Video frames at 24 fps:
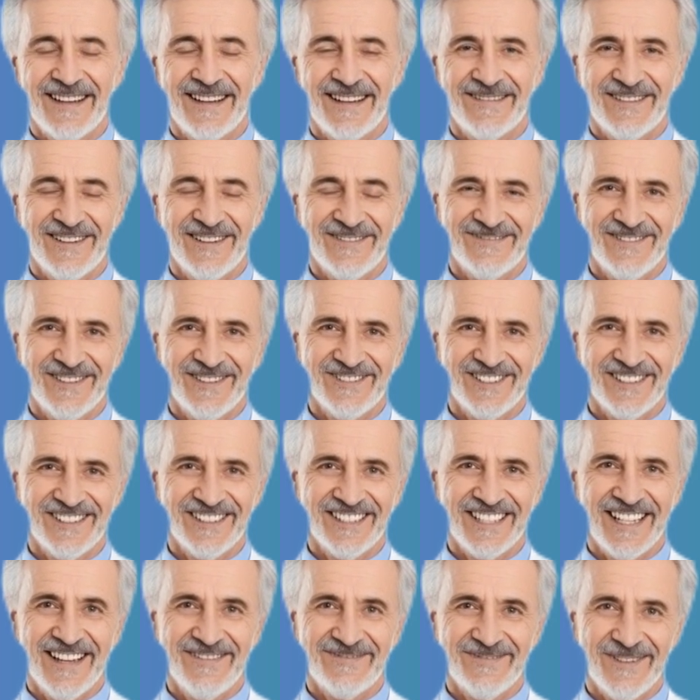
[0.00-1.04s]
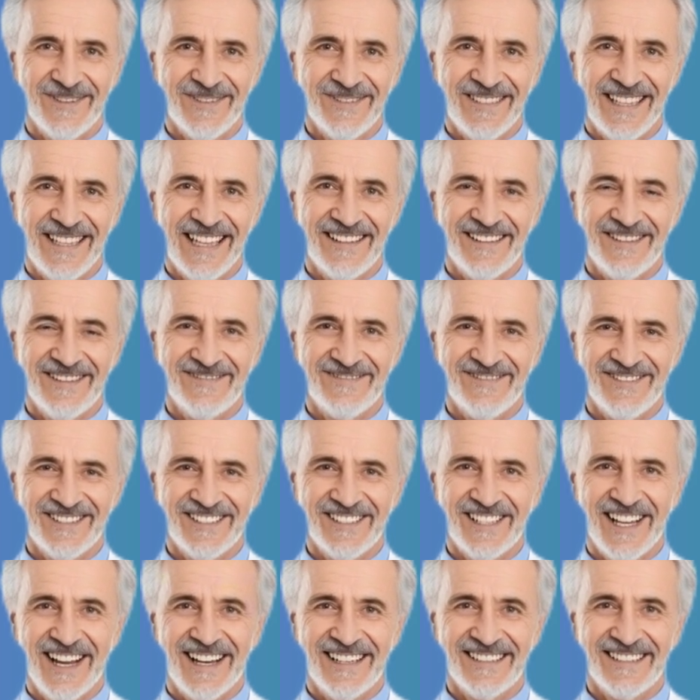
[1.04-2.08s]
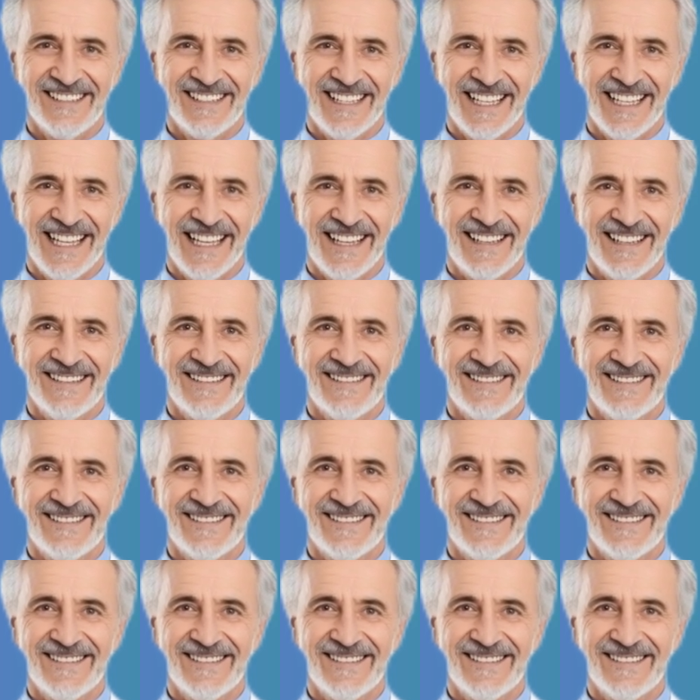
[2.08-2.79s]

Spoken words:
Your future self will thank you for starting today.